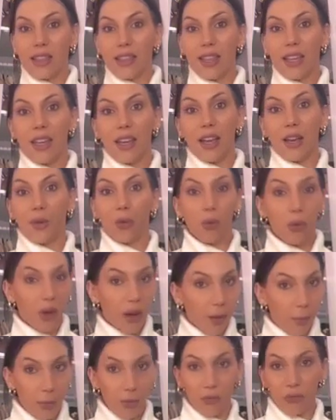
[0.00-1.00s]
and the
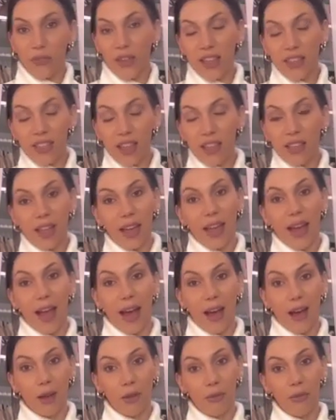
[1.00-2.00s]
incredible fit that they
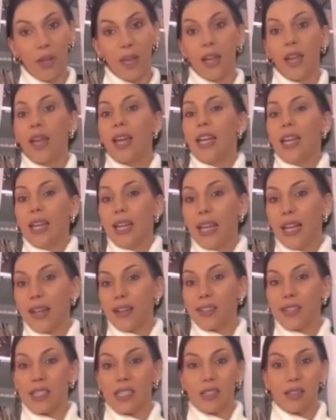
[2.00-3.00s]
have,
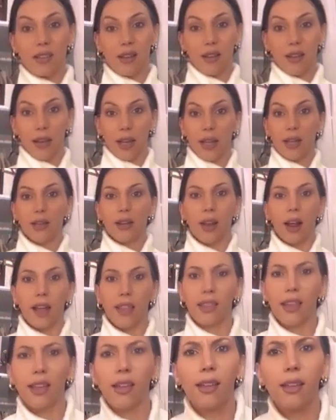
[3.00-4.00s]
they're